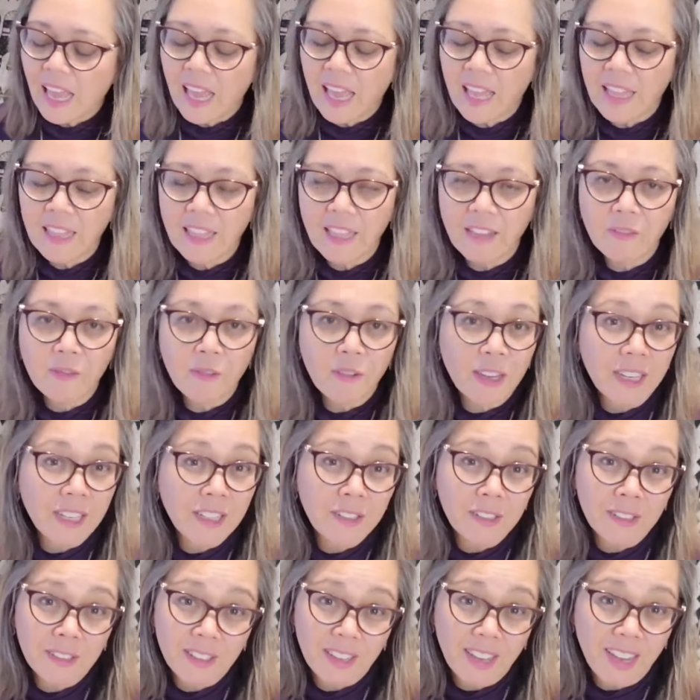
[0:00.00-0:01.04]
And then
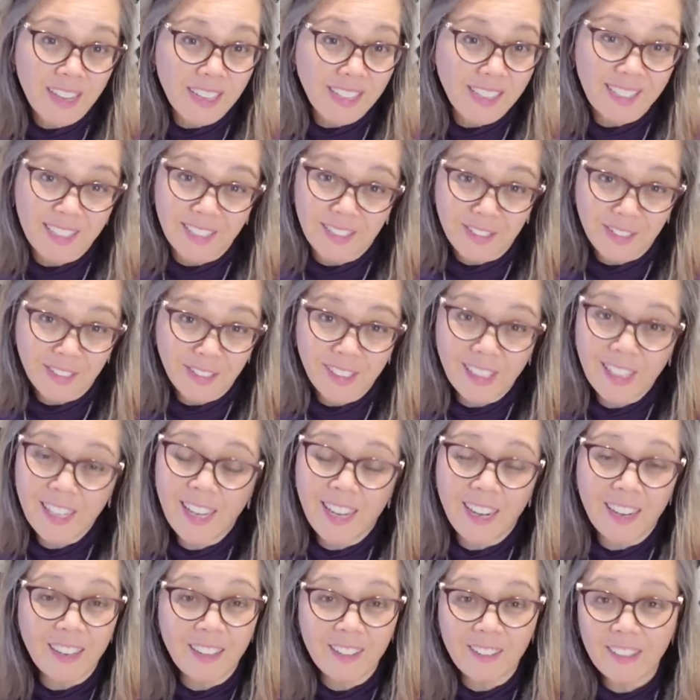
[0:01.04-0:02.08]
I
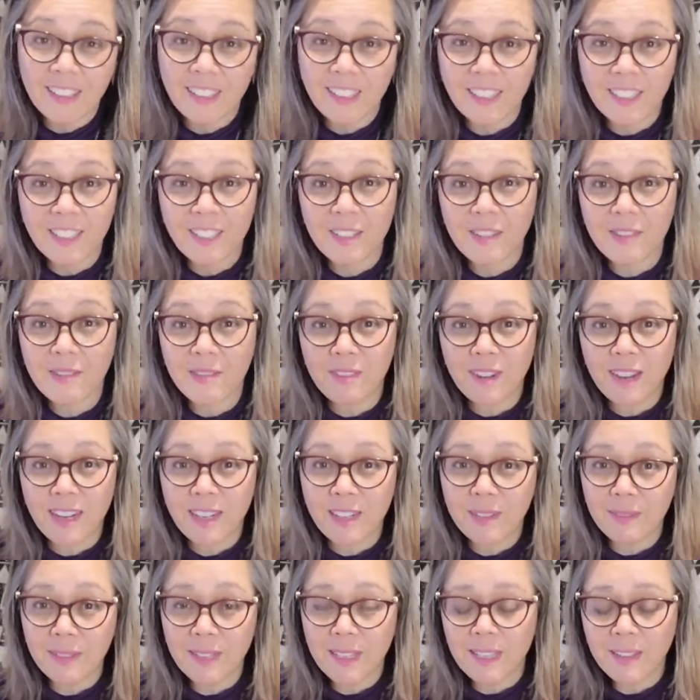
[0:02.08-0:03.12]
literally just
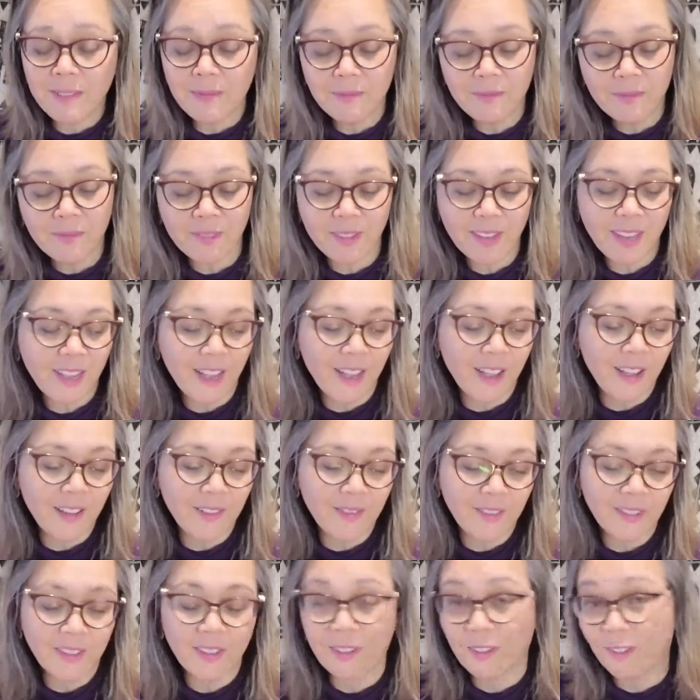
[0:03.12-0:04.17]
randomly, we
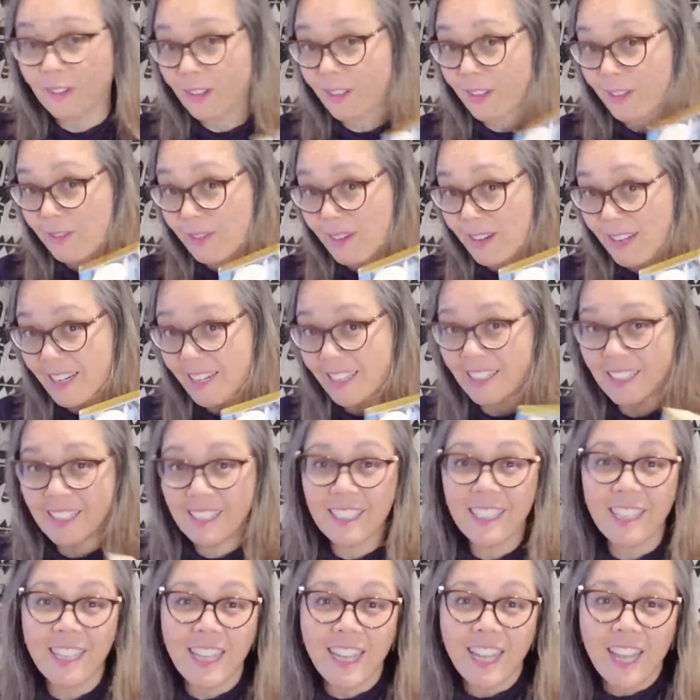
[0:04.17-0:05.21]
have Lord of the
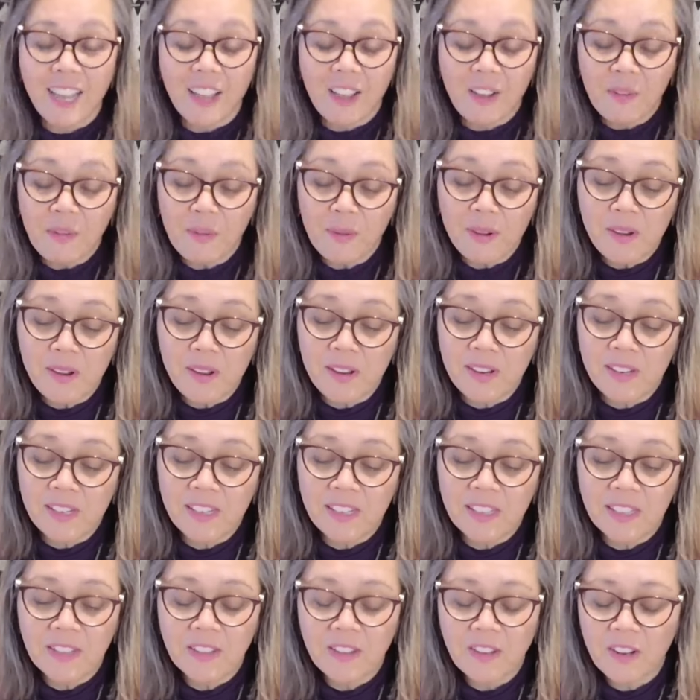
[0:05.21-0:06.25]
Rings. We're
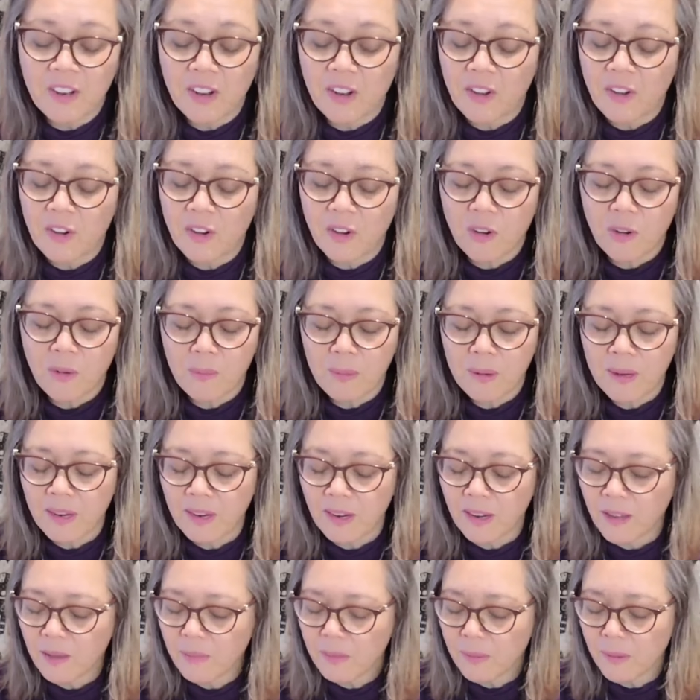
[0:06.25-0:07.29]
just going to open
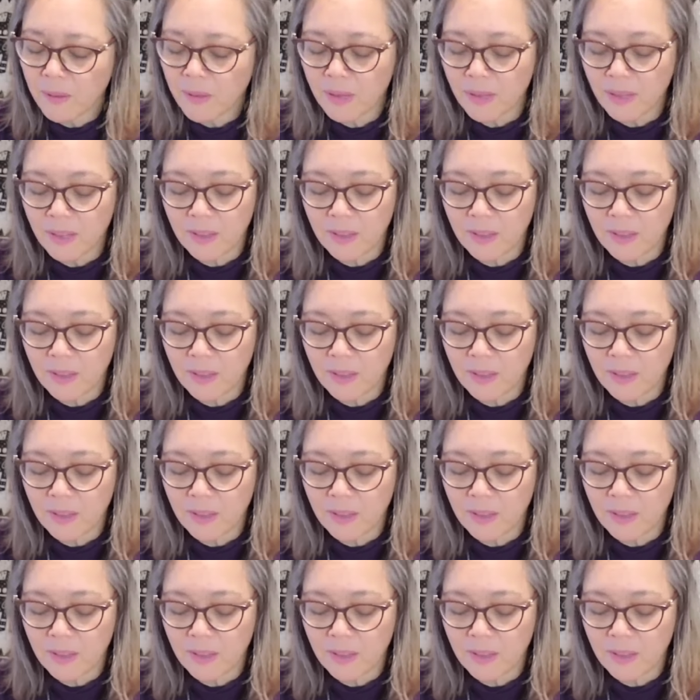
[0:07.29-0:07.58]
it up.